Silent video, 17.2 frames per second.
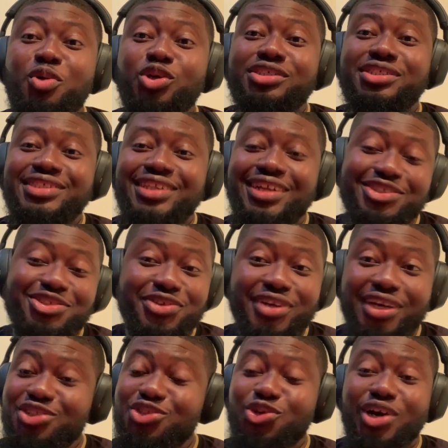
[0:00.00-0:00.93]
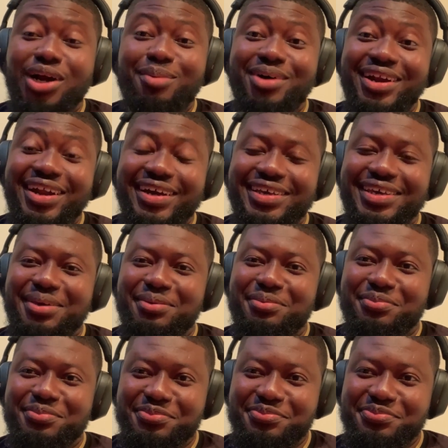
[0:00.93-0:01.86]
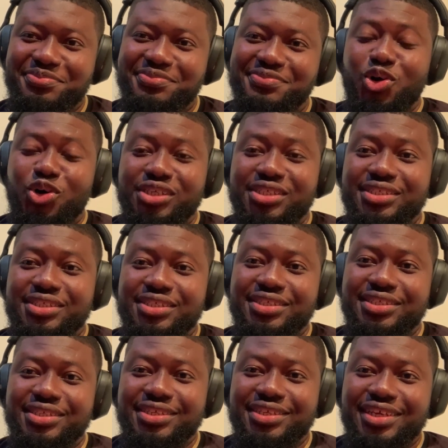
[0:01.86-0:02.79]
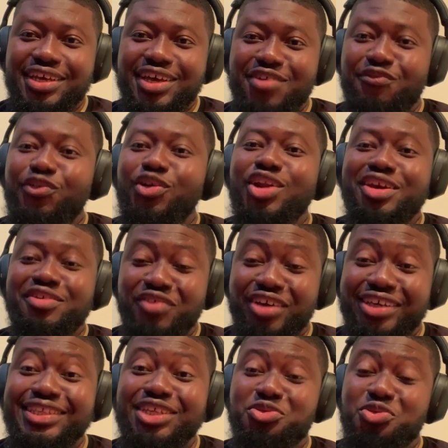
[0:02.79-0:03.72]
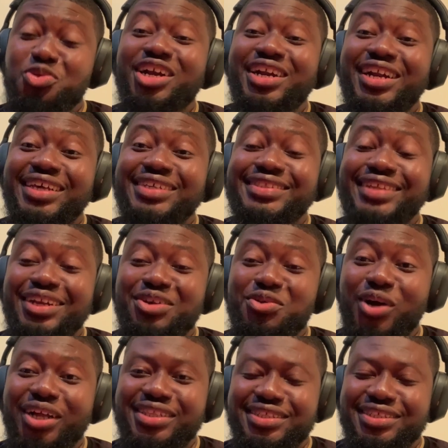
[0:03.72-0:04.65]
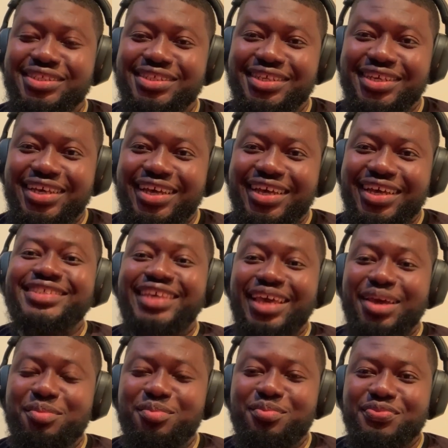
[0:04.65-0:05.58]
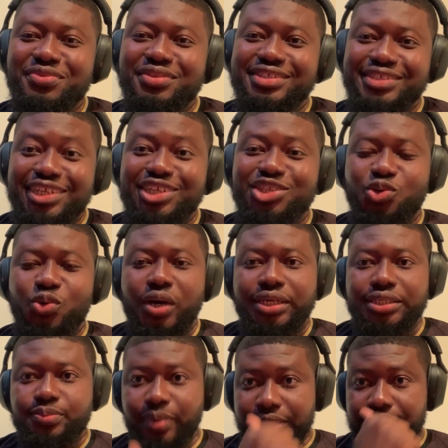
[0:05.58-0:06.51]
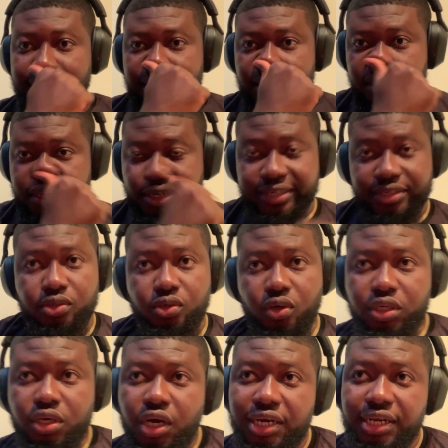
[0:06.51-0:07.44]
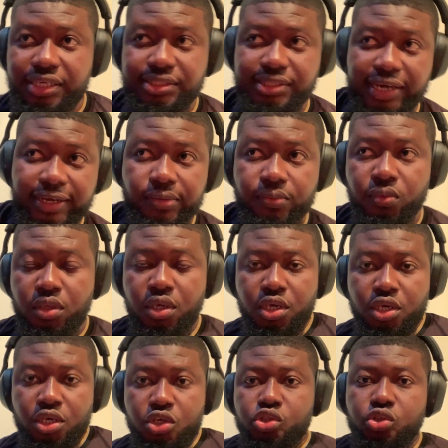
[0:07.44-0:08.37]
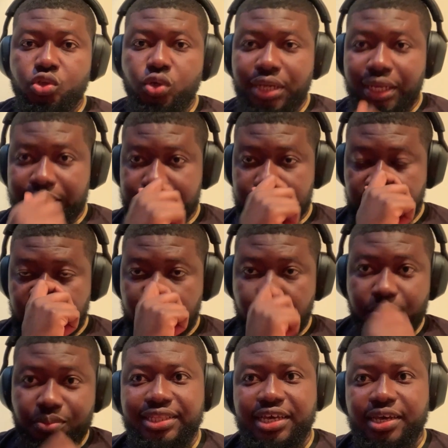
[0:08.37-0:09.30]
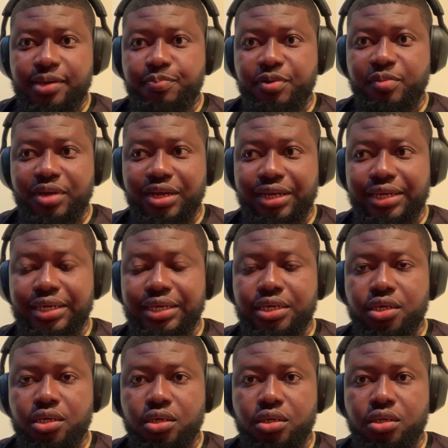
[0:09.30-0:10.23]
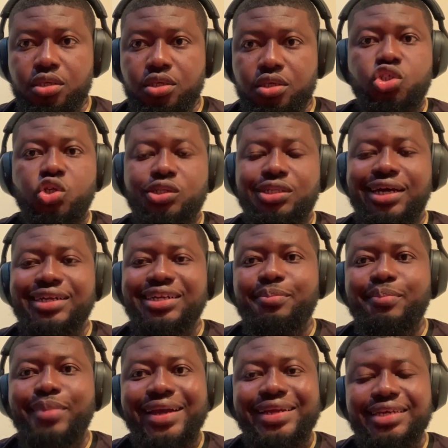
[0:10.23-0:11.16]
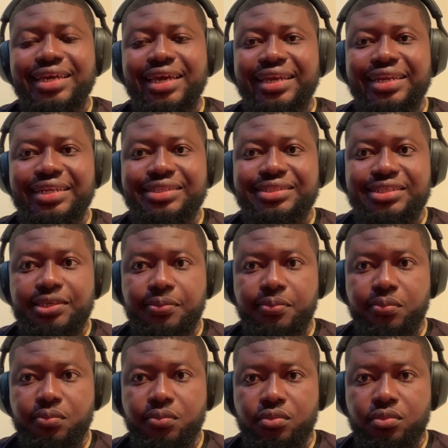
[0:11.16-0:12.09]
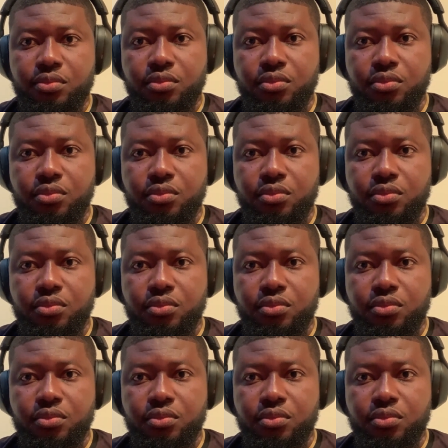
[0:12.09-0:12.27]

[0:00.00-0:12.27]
I get emotional trying to talk about that game because fellow investors will understand what this game did to us. But then on the other side, you should know that playing the Premier League, you should not undermine any team.